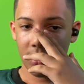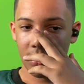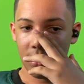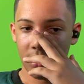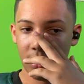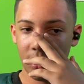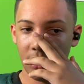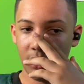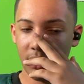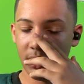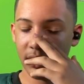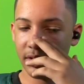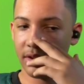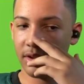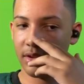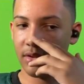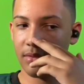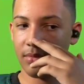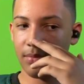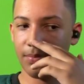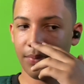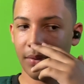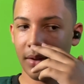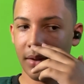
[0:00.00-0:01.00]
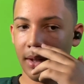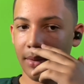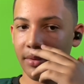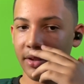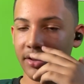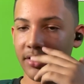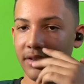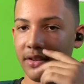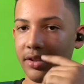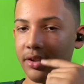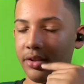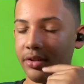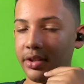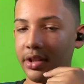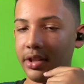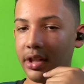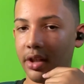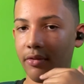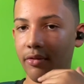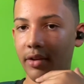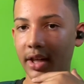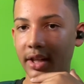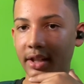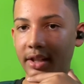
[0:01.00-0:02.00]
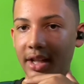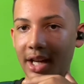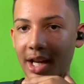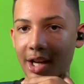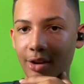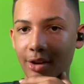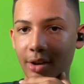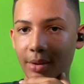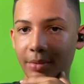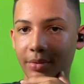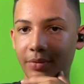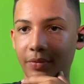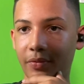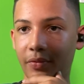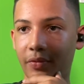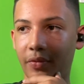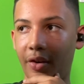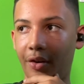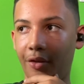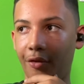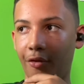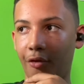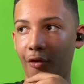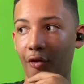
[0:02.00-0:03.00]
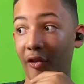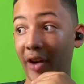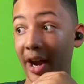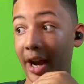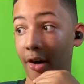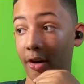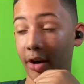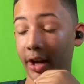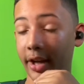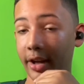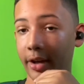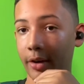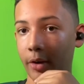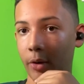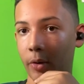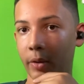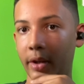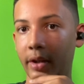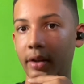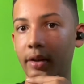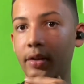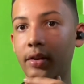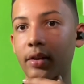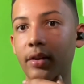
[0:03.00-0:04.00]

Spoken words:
You can probably still tell right now I'm very annoyed.